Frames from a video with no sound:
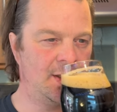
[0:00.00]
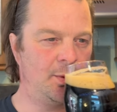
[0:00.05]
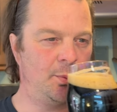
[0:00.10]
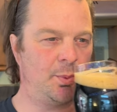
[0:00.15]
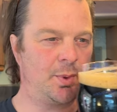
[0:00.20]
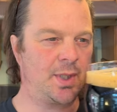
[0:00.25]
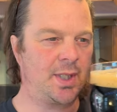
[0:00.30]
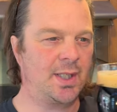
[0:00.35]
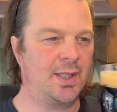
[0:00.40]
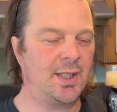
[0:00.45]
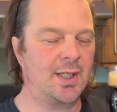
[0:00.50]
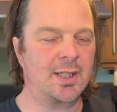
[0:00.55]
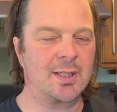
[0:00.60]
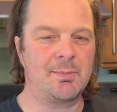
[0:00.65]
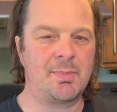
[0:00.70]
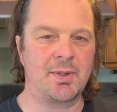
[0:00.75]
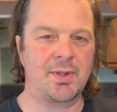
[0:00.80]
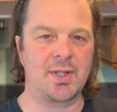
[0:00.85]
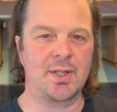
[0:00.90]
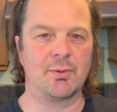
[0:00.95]
What I like
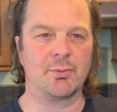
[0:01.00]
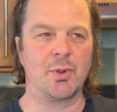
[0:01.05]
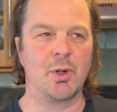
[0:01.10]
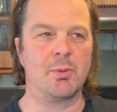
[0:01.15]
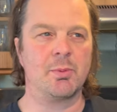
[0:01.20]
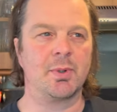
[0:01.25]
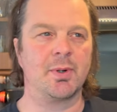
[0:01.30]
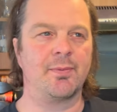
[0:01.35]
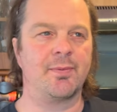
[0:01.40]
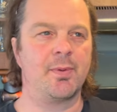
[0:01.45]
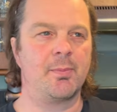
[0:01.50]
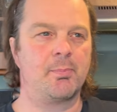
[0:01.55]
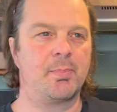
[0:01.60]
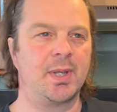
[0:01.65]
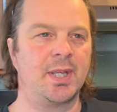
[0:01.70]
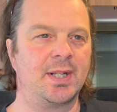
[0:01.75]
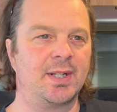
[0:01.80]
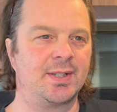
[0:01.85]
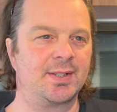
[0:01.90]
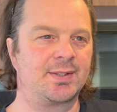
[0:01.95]
about the aroma of the
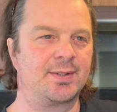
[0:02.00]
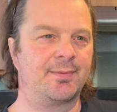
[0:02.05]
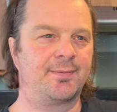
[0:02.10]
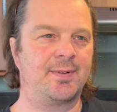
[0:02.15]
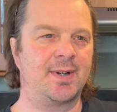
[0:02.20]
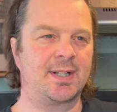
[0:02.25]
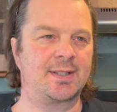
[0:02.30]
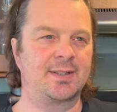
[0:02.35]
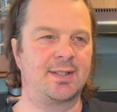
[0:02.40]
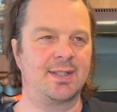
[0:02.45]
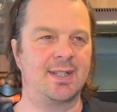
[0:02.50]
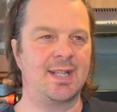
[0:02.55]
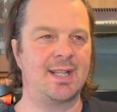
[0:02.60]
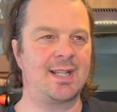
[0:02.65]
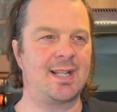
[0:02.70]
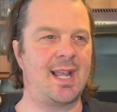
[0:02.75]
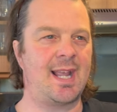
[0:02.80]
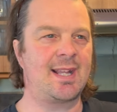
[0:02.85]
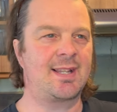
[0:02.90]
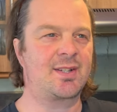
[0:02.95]
beer is the fact that
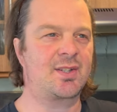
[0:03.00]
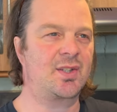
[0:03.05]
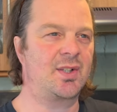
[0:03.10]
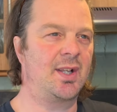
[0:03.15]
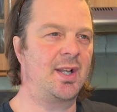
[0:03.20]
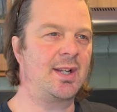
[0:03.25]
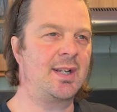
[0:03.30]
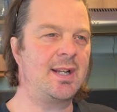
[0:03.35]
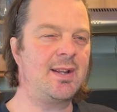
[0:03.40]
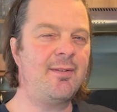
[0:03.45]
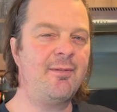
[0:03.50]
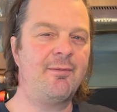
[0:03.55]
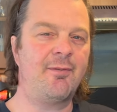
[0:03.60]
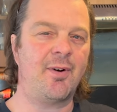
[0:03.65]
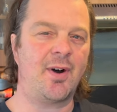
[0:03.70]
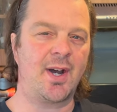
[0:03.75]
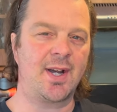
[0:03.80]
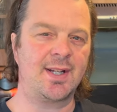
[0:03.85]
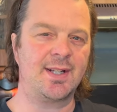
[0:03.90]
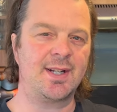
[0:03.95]
it's slightly
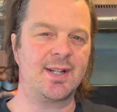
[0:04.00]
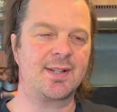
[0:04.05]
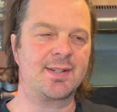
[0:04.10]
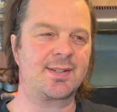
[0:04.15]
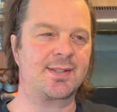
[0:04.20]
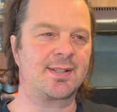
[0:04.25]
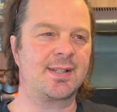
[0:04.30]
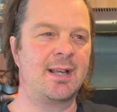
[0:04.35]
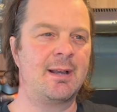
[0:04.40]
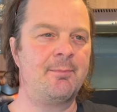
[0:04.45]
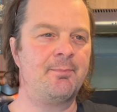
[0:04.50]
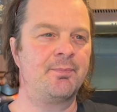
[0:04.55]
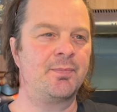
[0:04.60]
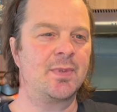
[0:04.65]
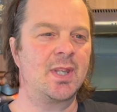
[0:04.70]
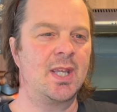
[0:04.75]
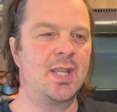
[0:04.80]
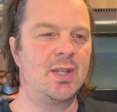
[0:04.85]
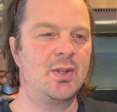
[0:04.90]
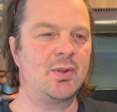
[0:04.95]
vinous.
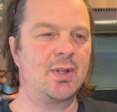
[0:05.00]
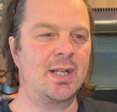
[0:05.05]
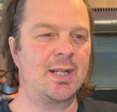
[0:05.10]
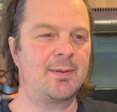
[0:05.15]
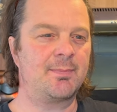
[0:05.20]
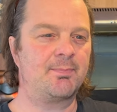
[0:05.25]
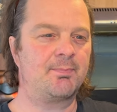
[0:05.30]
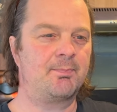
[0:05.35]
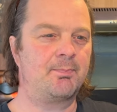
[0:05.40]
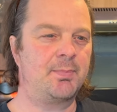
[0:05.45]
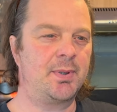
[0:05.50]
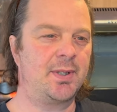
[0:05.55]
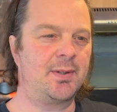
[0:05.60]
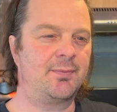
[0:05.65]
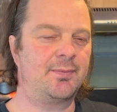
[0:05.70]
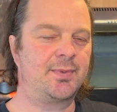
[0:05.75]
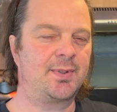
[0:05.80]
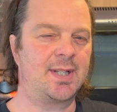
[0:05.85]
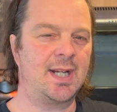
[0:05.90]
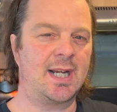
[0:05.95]
You get a bit
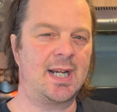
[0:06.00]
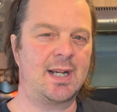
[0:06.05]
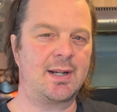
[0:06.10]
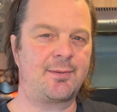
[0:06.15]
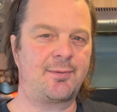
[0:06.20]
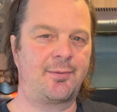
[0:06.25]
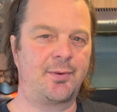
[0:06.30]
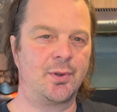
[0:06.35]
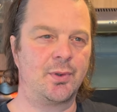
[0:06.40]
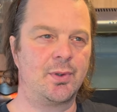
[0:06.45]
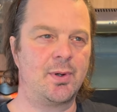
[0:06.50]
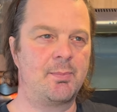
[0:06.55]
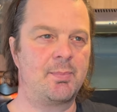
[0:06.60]
of dark fruit, a